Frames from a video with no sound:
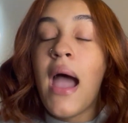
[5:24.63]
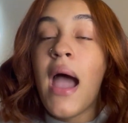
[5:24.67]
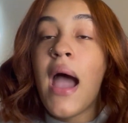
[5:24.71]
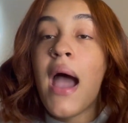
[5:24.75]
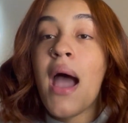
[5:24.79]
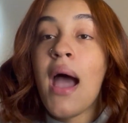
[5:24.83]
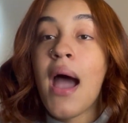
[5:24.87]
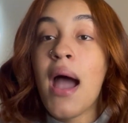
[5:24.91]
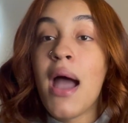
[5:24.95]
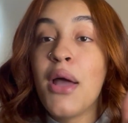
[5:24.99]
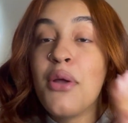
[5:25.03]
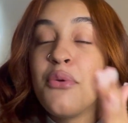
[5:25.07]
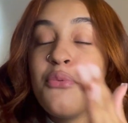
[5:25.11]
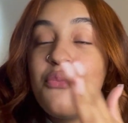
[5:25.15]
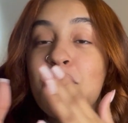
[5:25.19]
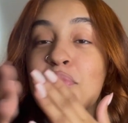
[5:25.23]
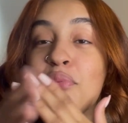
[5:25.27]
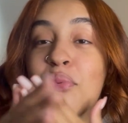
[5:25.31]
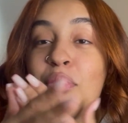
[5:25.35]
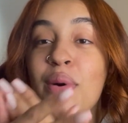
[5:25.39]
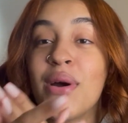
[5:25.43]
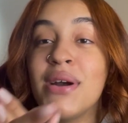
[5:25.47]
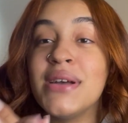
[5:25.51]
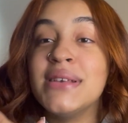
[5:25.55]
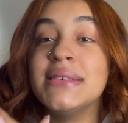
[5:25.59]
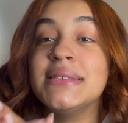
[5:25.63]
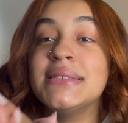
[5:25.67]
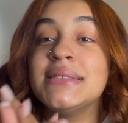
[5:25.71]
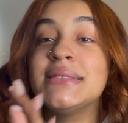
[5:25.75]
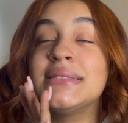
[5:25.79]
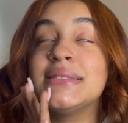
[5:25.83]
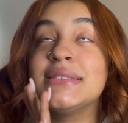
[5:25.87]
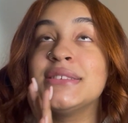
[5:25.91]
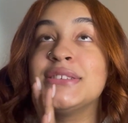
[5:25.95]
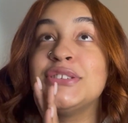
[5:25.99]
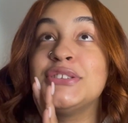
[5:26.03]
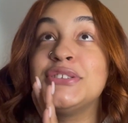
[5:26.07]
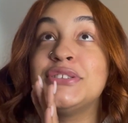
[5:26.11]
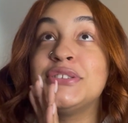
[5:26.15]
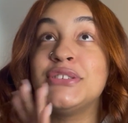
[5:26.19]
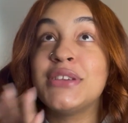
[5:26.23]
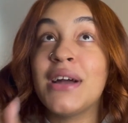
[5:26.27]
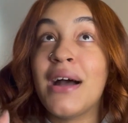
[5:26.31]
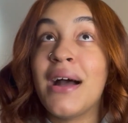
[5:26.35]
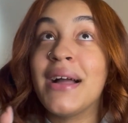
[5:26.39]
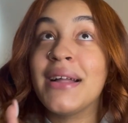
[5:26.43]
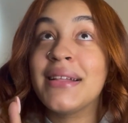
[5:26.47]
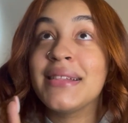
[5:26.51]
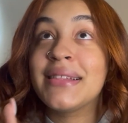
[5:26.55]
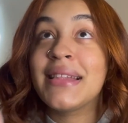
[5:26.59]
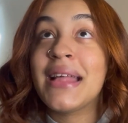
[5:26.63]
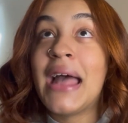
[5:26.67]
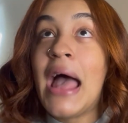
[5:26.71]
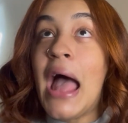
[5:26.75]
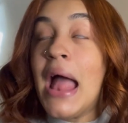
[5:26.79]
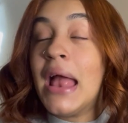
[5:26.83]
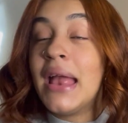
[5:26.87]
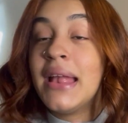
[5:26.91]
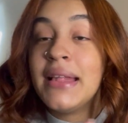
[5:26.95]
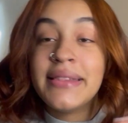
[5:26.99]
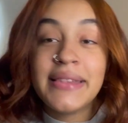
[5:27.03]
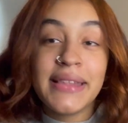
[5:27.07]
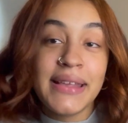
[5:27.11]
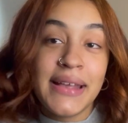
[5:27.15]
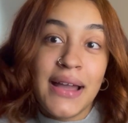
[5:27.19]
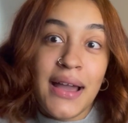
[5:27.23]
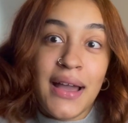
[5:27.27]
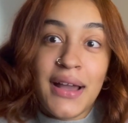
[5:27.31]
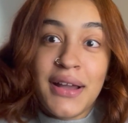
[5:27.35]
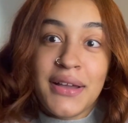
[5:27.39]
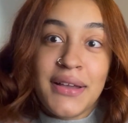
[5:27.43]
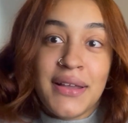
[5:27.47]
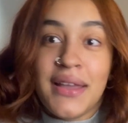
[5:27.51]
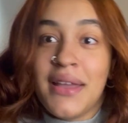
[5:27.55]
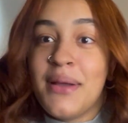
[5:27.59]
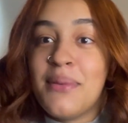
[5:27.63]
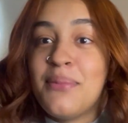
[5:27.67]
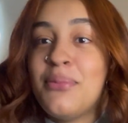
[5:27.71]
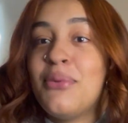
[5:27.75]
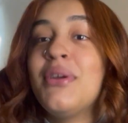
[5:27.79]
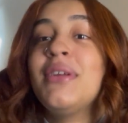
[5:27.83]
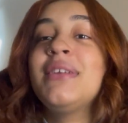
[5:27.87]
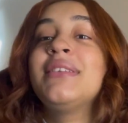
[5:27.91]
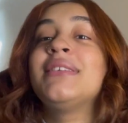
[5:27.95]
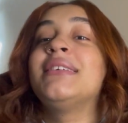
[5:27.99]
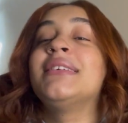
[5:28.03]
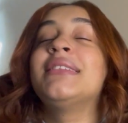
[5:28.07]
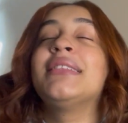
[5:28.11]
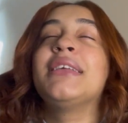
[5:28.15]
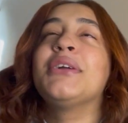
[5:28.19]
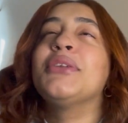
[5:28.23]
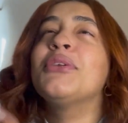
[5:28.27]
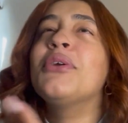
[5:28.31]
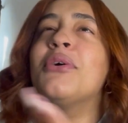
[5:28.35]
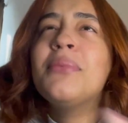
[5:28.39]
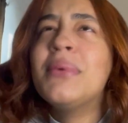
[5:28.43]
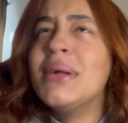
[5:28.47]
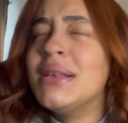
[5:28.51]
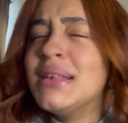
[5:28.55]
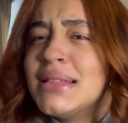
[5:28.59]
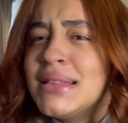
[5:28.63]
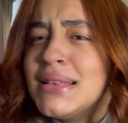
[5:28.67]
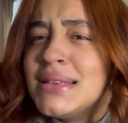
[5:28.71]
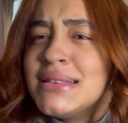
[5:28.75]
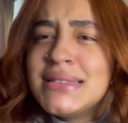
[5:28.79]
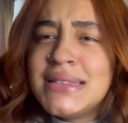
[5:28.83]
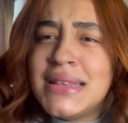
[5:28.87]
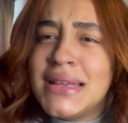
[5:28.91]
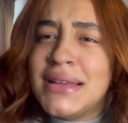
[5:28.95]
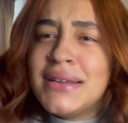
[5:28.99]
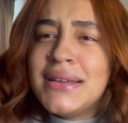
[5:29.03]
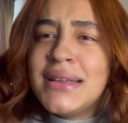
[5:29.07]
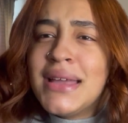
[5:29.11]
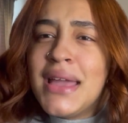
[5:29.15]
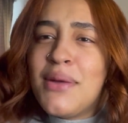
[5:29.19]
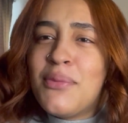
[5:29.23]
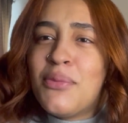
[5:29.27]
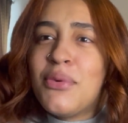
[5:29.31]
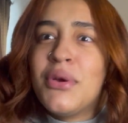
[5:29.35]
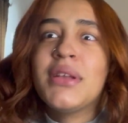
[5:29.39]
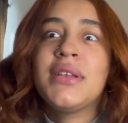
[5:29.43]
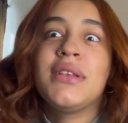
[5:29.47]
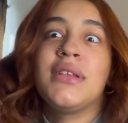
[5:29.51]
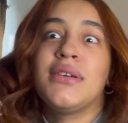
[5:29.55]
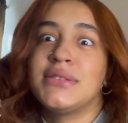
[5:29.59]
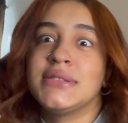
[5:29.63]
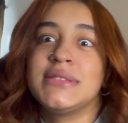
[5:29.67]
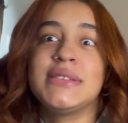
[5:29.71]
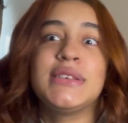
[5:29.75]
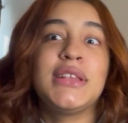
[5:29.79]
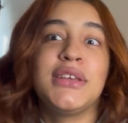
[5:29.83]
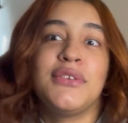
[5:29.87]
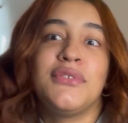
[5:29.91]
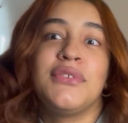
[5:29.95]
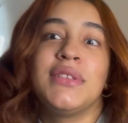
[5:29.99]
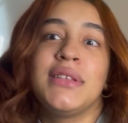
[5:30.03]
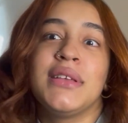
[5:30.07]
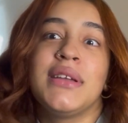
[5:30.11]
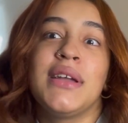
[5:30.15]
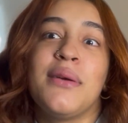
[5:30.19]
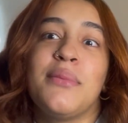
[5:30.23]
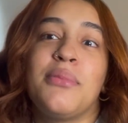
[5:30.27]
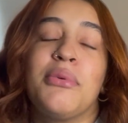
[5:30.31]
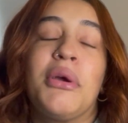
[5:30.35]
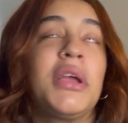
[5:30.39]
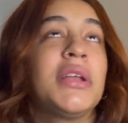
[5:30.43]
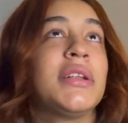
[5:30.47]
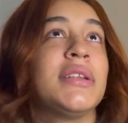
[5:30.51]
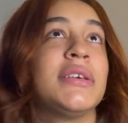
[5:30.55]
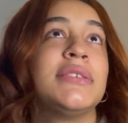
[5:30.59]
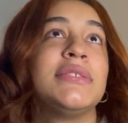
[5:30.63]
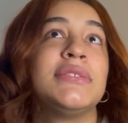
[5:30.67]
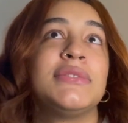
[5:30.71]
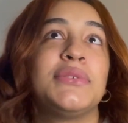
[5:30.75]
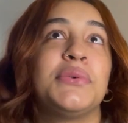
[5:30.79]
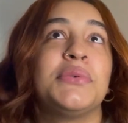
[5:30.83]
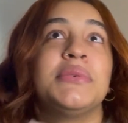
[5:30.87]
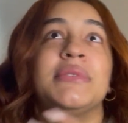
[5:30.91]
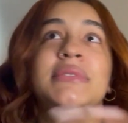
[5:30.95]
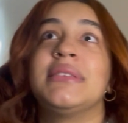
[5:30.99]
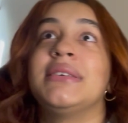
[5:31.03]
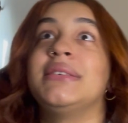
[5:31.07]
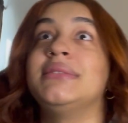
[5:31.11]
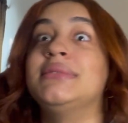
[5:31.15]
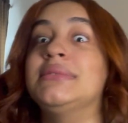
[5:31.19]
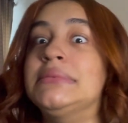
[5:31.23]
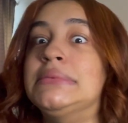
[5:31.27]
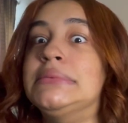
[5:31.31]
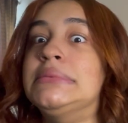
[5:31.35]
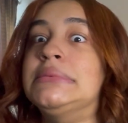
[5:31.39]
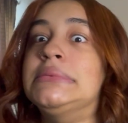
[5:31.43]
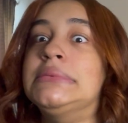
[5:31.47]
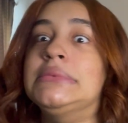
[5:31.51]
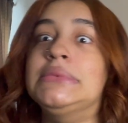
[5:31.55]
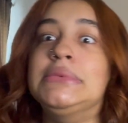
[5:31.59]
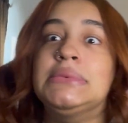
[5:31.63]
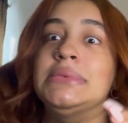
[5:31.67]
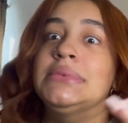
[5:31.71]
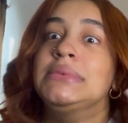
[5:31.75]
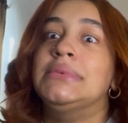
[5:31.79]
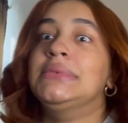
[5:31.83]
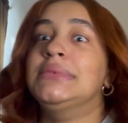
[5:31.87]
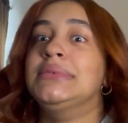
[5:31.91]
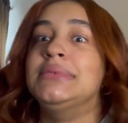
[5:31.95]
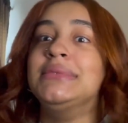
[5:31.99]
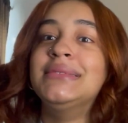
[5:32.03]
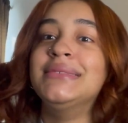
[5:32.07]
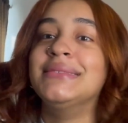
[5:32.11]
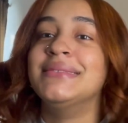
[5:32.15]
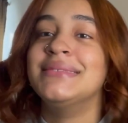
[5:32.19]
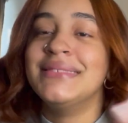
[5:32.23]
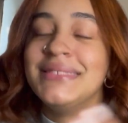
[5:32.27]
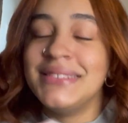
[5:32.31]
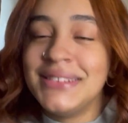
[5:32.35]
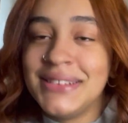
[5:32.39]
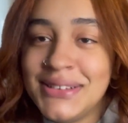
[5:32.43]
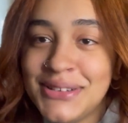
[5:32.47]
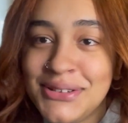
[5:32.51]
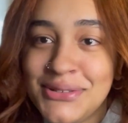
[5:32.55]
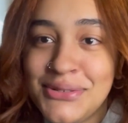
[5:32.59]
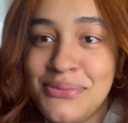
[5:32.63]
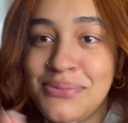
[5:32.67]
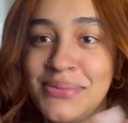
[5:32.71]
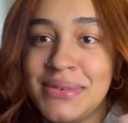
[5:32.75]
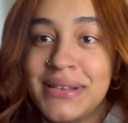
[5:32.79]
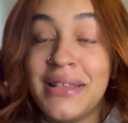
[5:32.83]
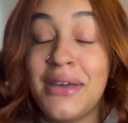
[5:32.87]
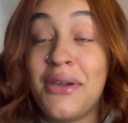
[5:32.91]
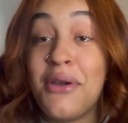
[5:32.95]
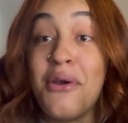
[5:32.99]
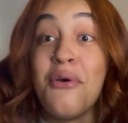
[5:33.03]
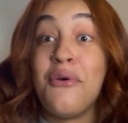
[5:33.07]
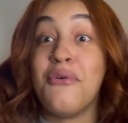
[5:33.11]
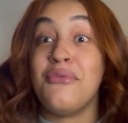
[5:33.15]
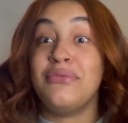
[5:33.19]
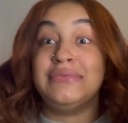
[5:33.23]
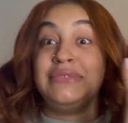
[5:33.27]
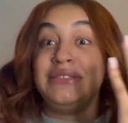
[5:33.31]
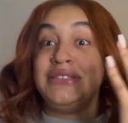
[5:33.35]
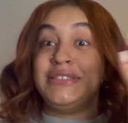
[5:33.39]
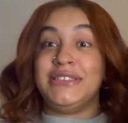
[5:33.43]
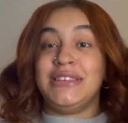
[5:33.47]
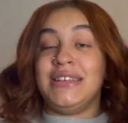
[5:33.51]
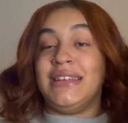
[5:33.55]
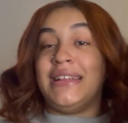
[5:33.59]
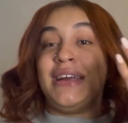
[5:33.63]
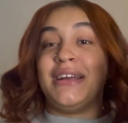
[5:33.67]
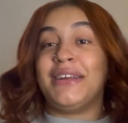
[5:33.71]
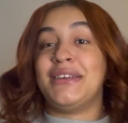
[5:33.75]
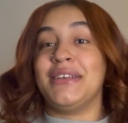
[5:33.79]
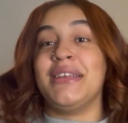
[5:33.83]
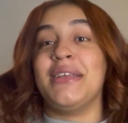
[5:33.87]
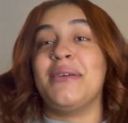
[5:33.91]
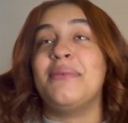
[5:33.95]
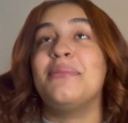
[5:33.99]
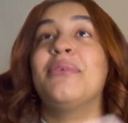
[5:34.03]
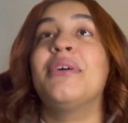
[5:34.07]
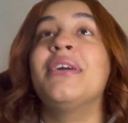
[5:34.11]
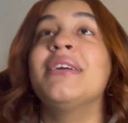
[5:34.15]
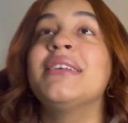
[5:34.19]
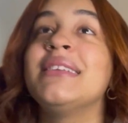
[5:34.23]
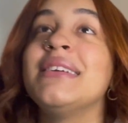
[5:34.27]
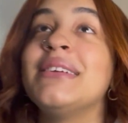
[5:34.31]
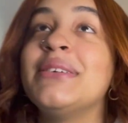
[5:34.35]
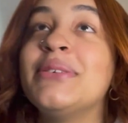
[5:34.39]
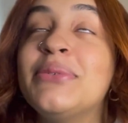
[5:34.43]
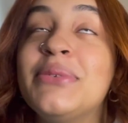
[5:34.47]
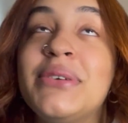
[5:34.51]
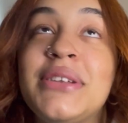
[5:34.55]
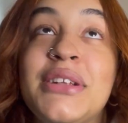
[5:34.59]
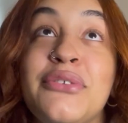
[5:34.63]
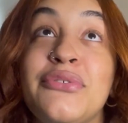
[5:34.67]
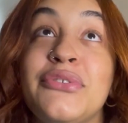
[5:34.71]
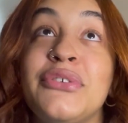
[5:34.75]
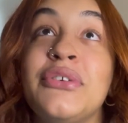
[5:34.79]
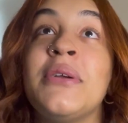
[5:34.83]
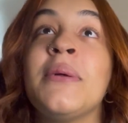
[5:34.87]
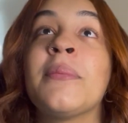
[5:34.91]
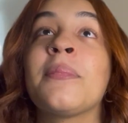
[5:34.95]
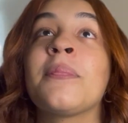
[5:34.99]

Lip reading: I was shocked. I didn't think I could get pregnant. Like, nobody thinks they could get pregnant until they really get pregnant. So it's like, ooh, you'll be like, oh shit, I could get pregnant, whatever.